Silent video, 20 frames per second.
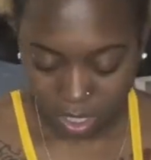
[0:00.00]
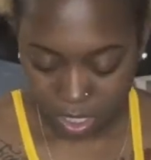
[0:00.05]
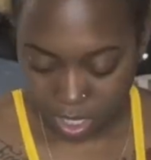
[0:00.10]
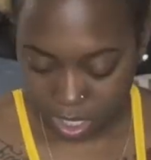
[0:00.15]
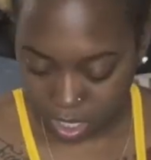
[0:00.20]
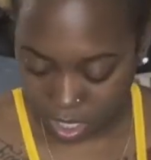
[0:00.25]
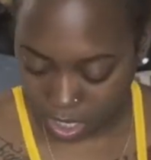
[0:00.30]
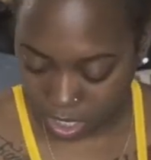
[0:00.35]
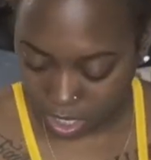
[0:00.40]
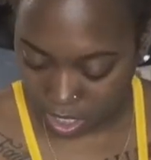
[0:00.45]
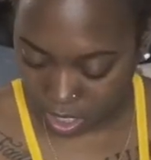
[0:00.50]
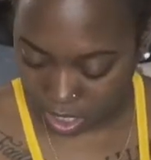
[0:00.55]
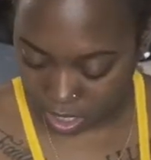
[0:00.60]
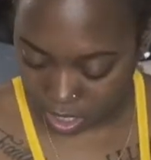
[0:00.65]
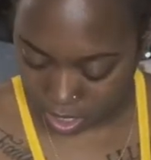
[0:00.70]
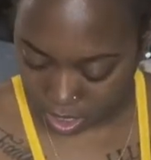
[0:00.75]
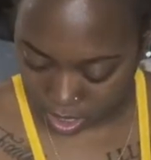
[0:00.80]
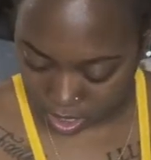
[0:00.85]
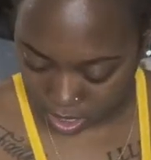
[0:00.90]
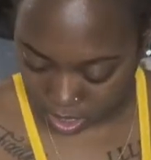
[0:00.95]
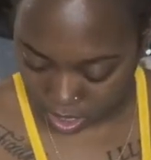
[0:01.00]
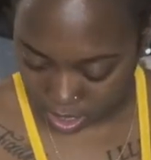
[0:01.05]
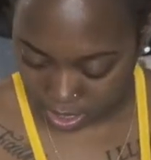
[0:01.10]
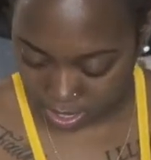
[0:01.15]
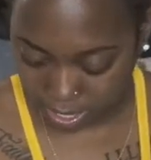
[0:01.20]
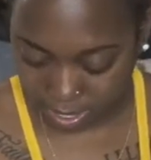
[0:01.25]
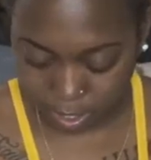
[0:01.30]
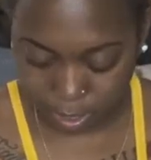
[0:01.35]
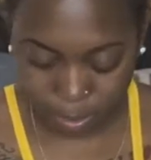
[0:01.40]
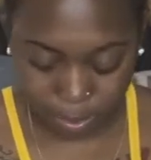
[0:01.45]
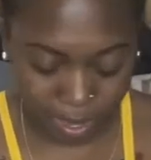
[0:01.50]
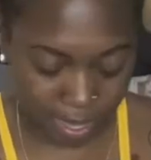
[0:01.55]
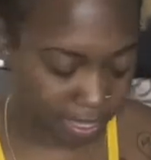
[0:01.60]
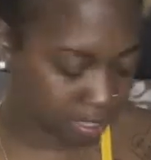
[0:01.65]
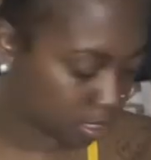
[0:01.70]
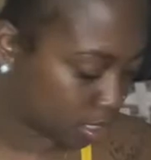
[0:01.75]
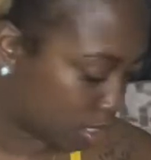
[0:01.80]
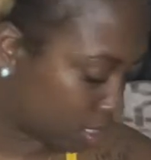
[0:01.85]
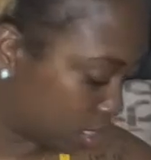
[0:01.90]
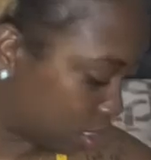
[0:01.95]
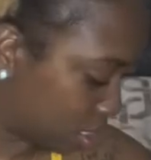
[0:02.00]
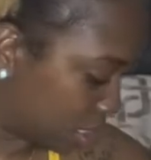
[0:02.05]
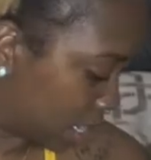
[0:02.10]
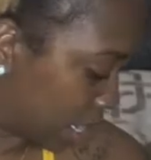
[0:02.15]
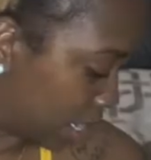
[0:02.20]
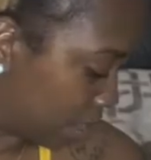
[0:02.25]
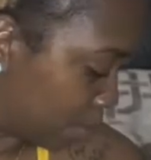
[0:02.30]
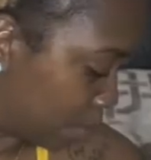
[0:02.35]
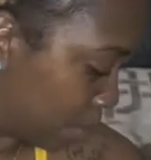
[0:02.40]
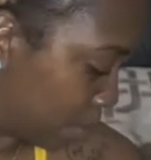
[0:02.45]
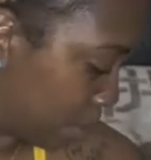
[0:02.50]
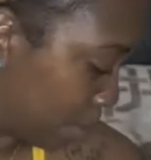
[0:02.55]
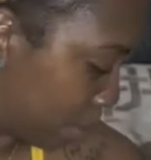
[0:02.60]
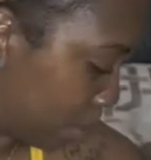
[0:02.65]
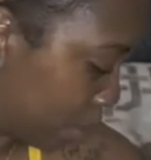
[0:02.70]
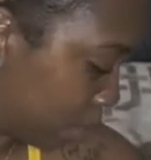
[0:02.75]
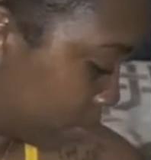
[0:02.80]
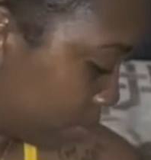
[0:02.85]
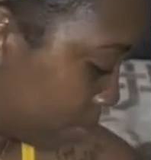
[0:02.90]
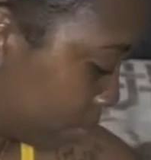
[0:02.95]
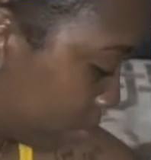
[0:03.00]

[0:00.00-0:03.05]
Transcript: but uh yeah no prices and I don't remember